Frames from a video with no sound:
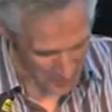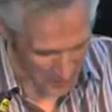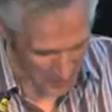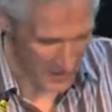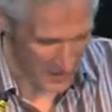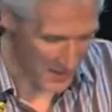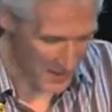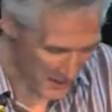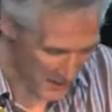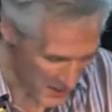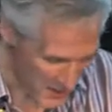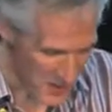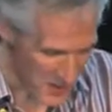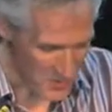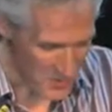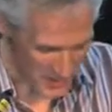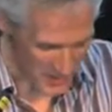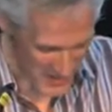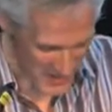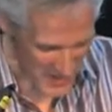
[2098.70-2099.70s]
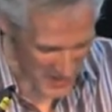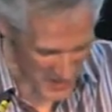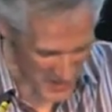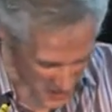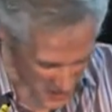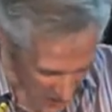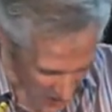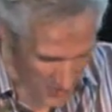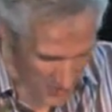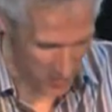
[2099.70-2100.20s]
uh, but I did
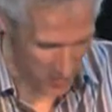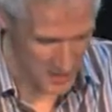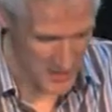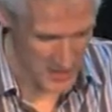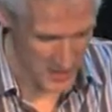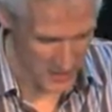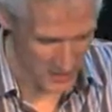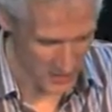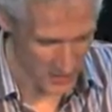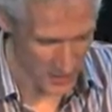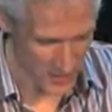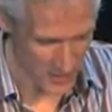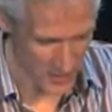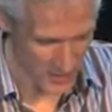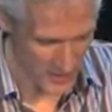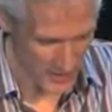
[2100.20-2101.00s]
try and put myself forward.